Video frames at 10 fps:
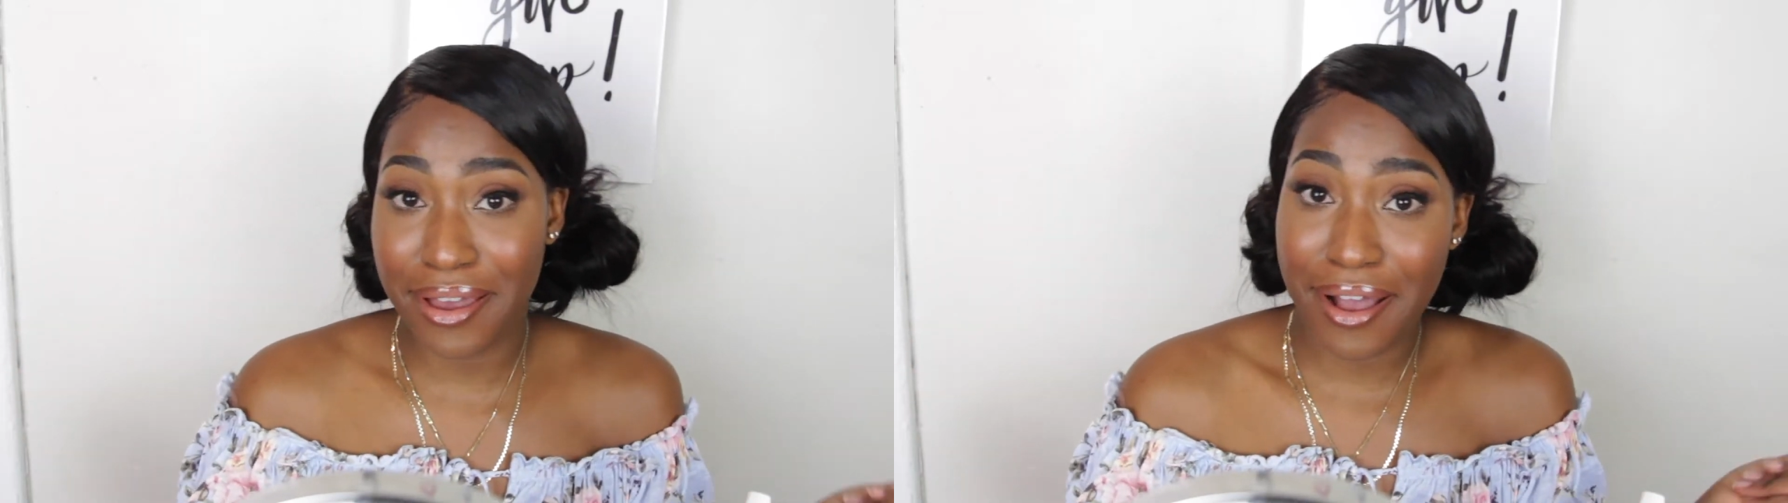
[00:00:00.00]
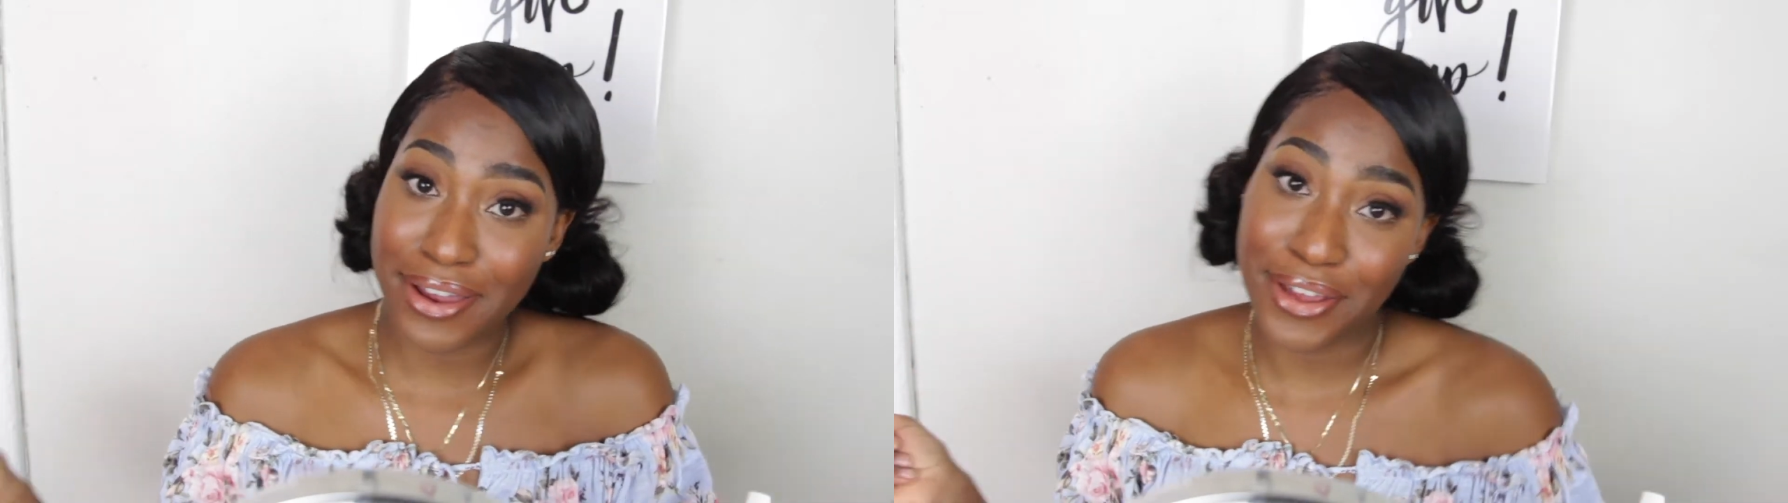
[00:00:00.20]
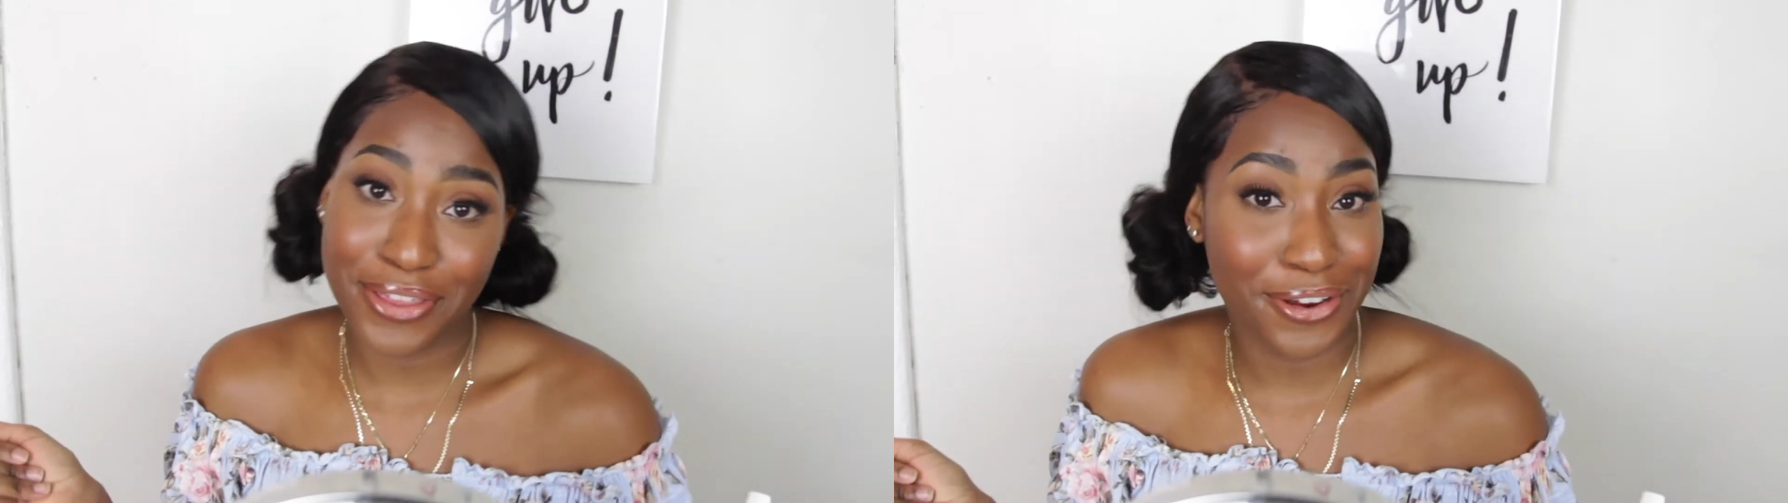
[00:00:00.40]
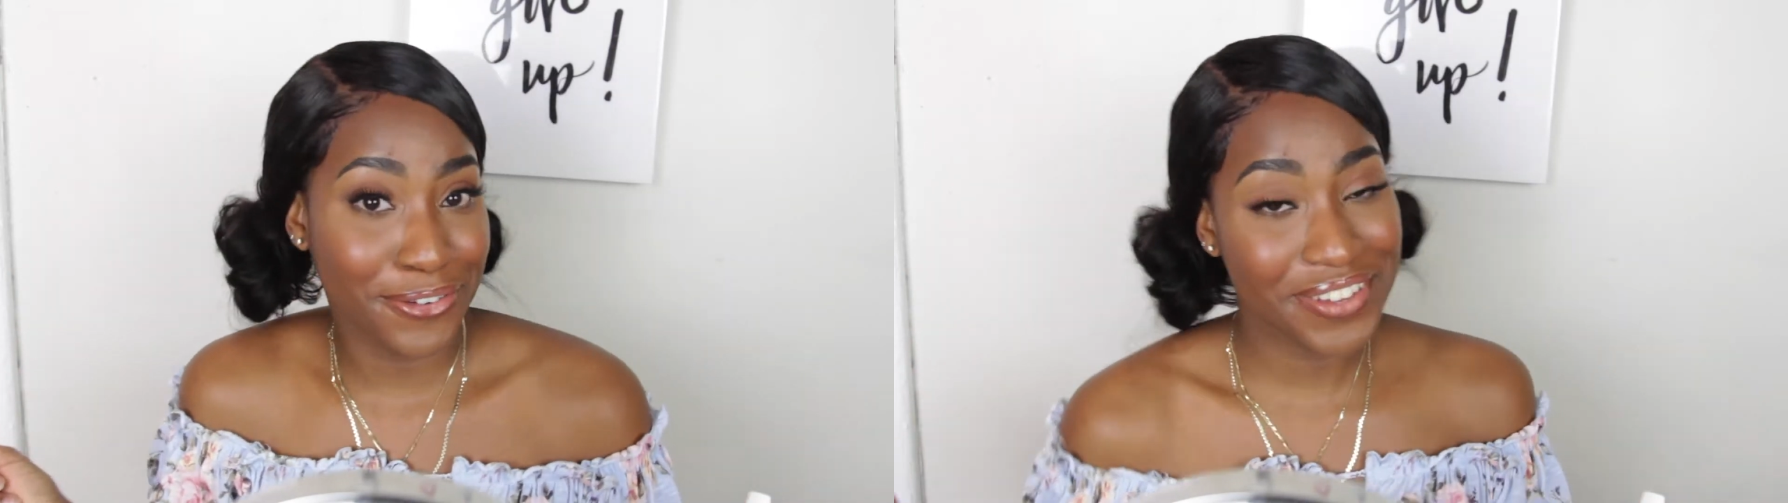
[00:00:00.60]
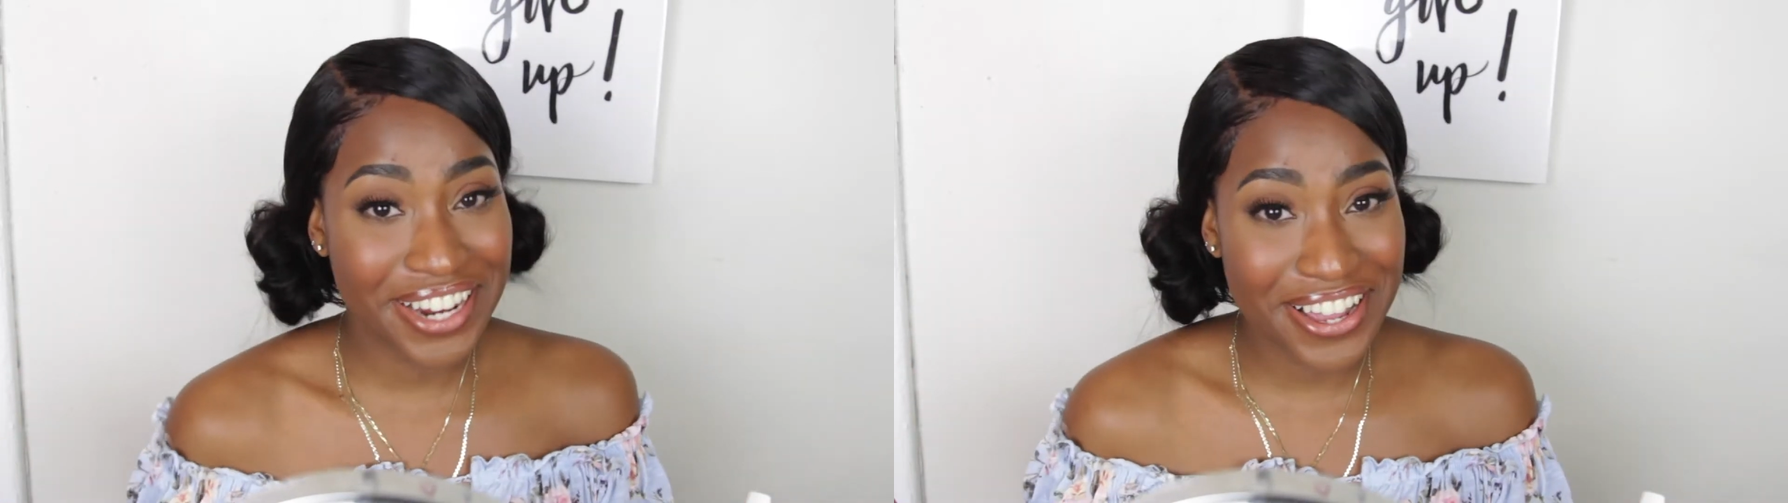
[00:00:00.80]
another
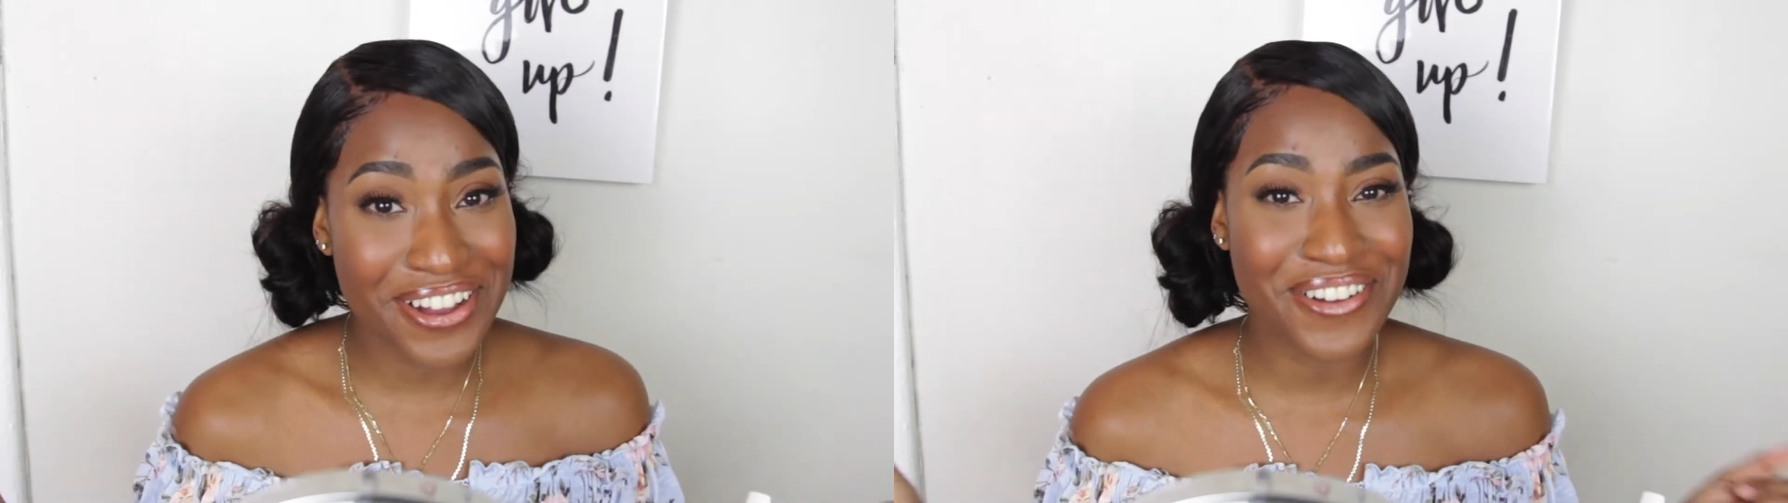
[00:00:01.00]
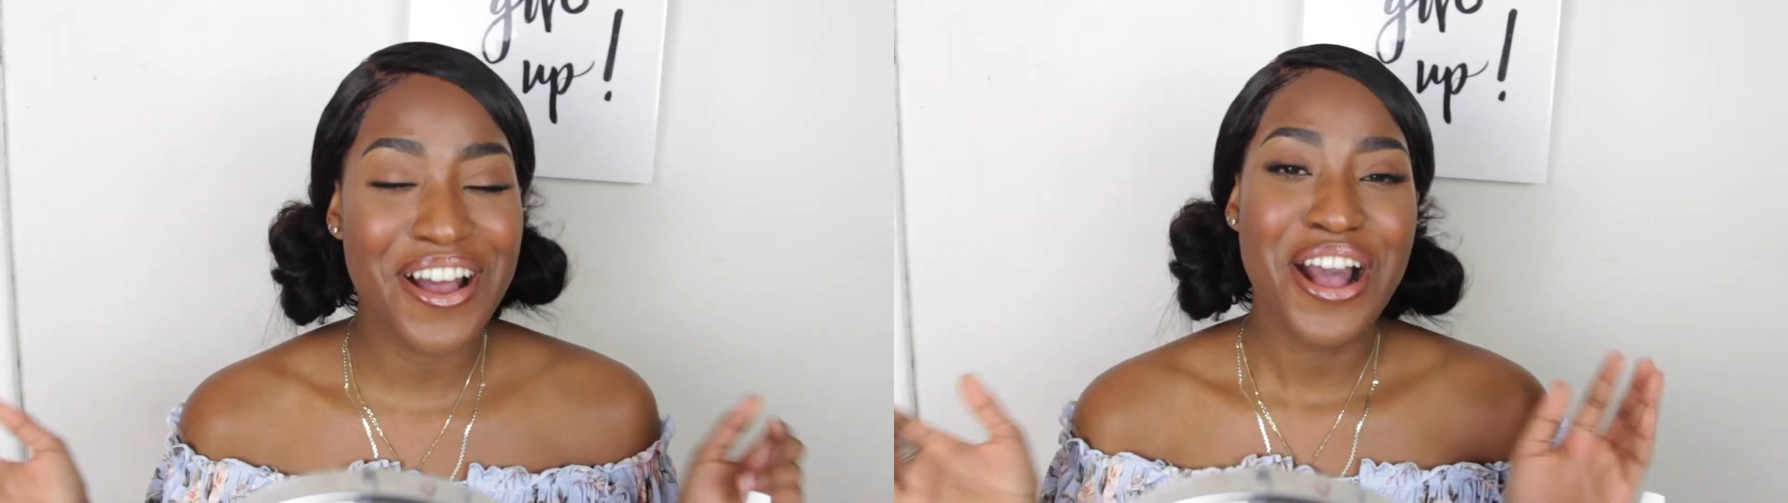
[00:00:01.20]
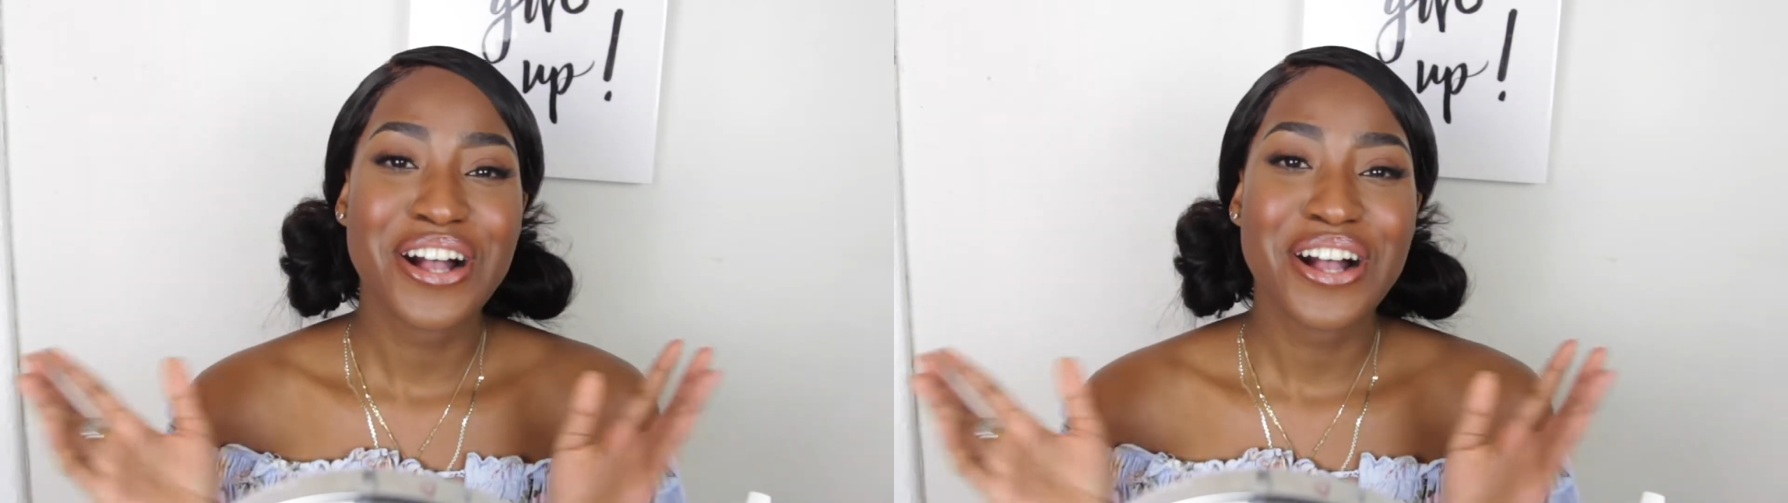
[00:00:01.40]
video.